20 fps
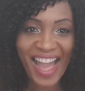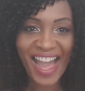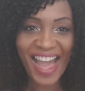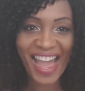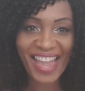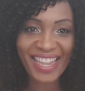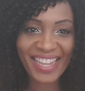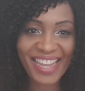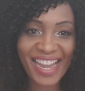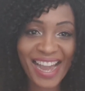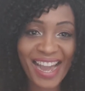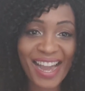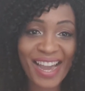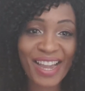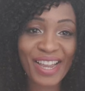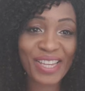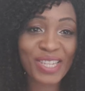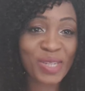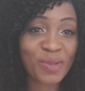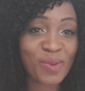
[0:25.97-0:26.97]
Hi
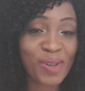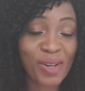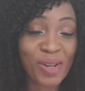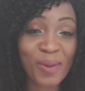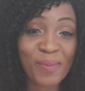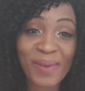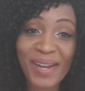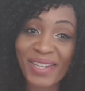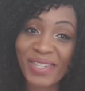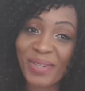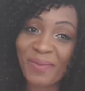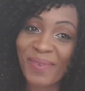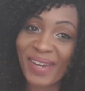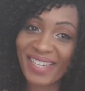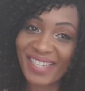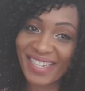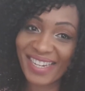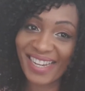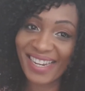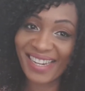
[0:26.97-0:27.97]
guys, welcome back to
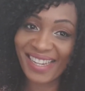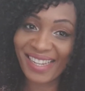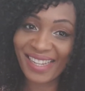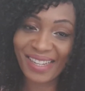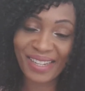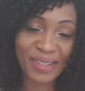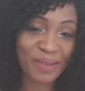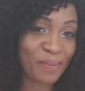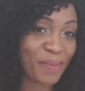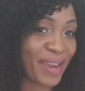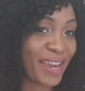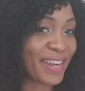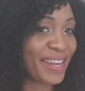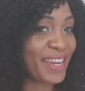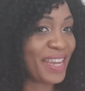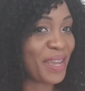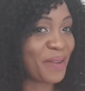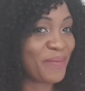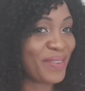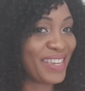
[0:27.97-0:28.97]
my channel. My
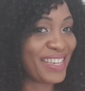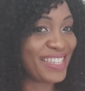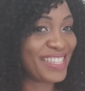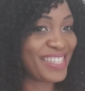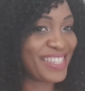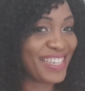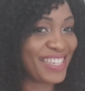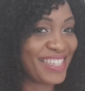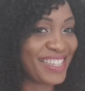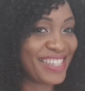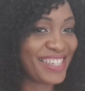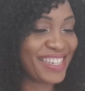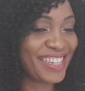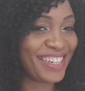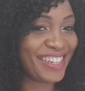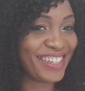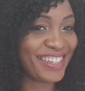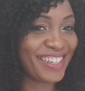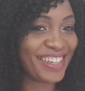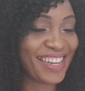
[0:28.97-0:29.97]
name is
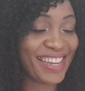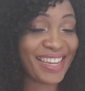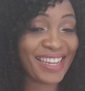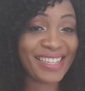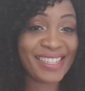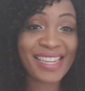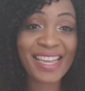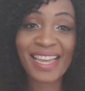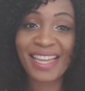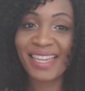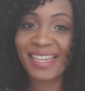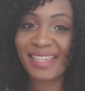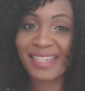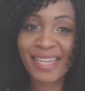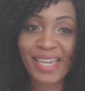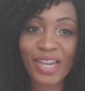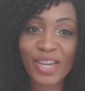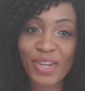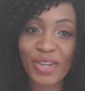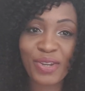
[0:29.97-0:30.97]
Cynthia and
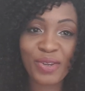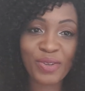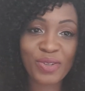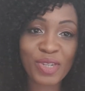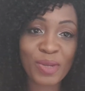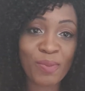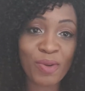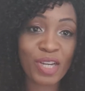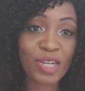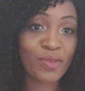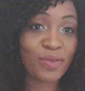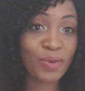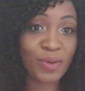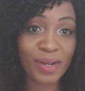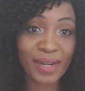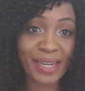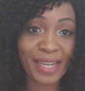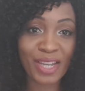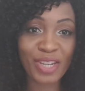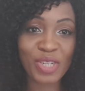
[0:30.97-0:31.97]
thank you so much for
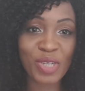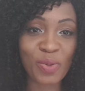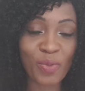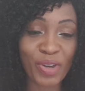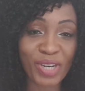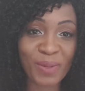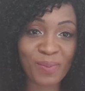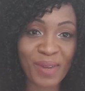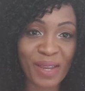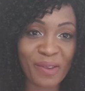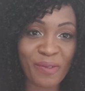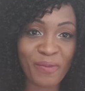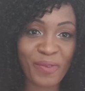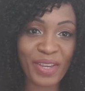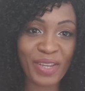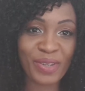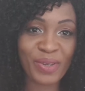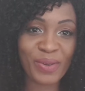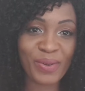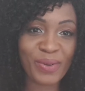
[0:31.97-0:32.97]
clicking to watch my
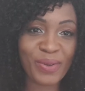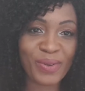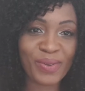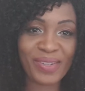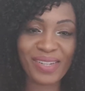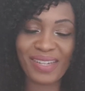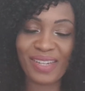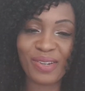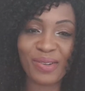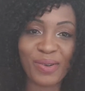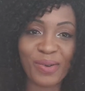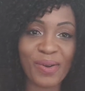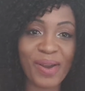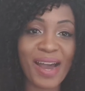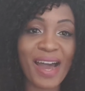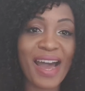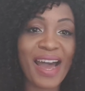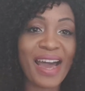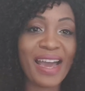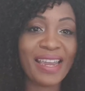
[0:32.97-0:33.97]
video.
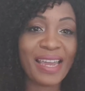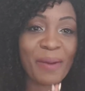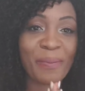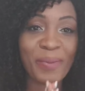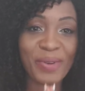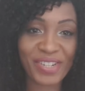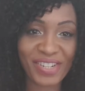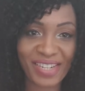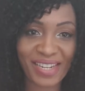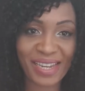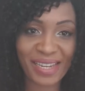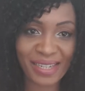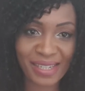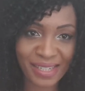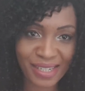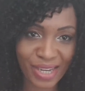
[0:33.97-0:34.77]
I appreciate.